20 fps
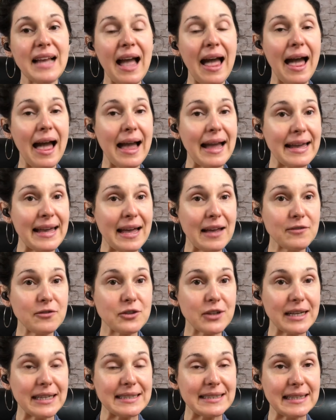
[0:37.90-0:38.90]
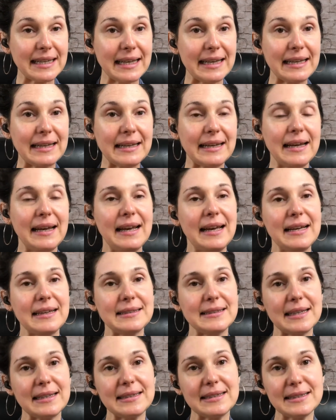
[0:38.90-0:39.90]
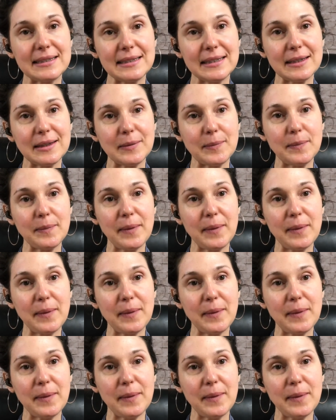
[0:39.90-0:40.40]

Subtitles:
I have dry skin, tends to